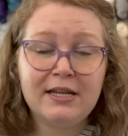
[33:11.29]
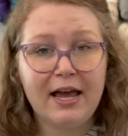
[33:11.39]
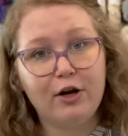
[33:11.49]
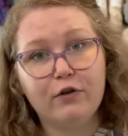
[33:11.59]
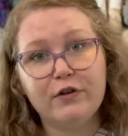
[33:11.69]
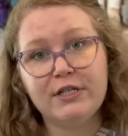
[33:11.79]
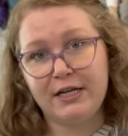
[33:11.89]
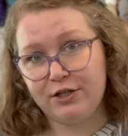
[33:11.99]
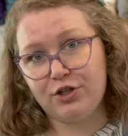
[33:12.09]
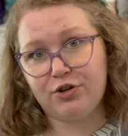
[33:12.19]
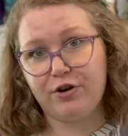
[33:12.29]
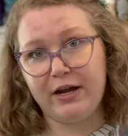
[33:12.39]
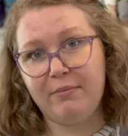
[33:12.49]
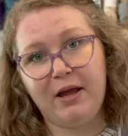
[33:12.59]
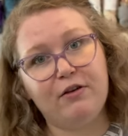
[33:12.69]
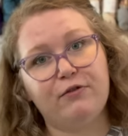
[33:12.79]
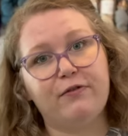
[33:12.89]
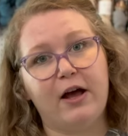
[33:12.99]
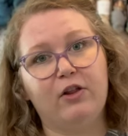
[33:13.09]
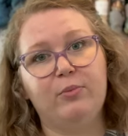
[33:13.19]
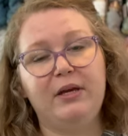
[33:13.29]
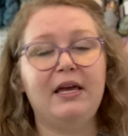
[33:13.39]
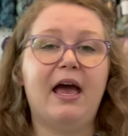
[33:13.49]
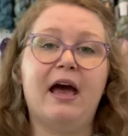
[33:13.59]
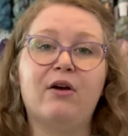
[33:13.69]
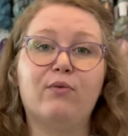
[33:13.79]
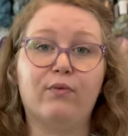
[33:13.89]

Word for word: head over to Instagram and follow me at